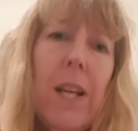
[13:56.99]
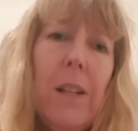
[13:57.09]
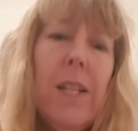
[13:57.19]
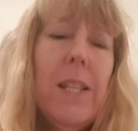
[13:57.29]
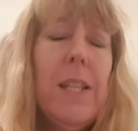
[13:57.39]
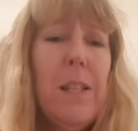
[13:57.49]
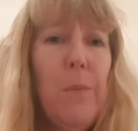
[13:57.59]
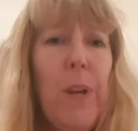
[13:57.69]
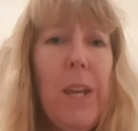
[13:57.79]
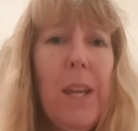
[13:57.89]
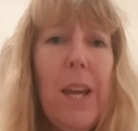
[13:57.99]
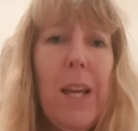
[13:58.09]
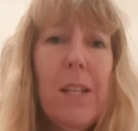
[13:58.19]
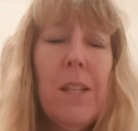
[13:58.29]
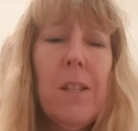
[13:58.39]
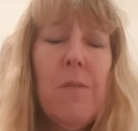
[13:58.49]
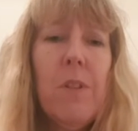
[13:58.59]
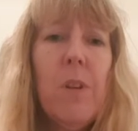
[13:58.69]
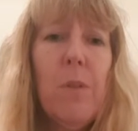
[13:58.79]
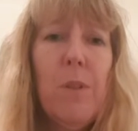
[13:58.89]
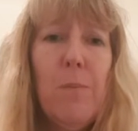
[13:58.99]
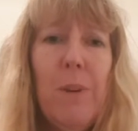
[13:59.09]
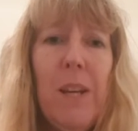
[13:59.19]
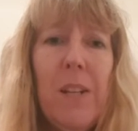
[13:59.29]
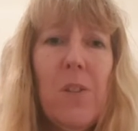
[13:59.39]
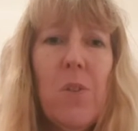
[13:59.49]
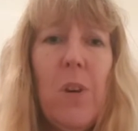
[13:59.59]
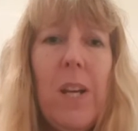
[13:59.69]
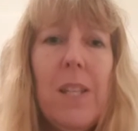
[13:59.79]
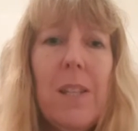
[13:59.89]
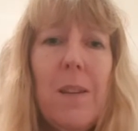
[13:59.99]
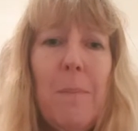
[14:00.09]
illnesses that we can get as a result of being stressed.